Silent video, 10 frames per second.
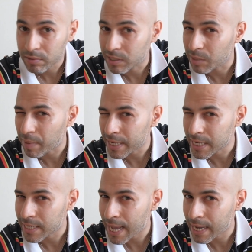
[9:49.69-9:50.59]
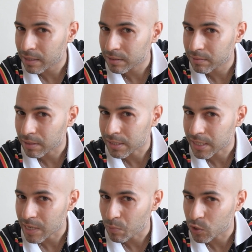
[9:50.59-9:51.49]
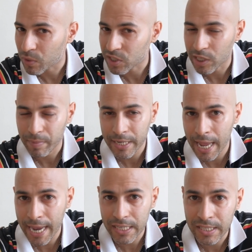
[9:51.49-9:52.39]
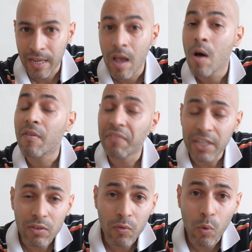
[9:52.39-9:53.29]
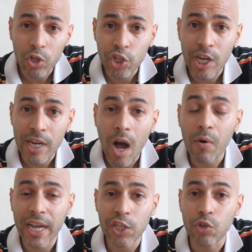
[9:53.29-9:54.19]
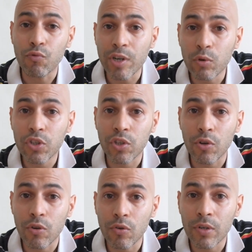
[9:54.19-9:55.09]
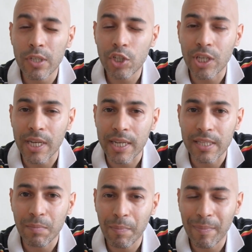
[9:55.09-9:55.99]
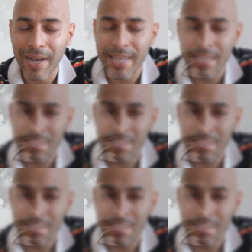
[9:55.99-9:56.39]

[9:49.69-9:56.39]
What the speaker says: Debating that and seeing which one's going to be next. Thank you for watching. I'll catch you real soon. Cheers. Bye.